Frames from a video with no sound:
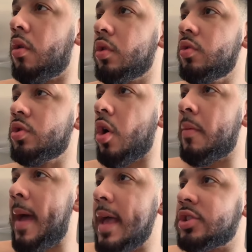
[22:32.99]
What? You so, go
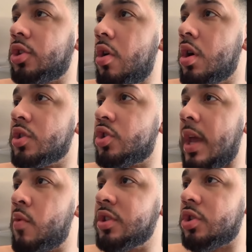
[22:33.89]
to mad stores. You
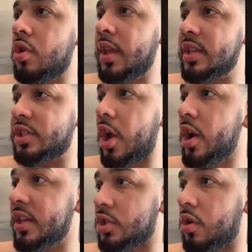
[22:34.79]
say one store, then it's
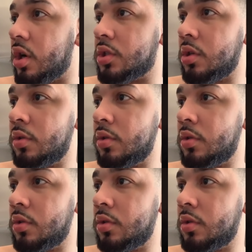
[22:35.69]
thirty stores. So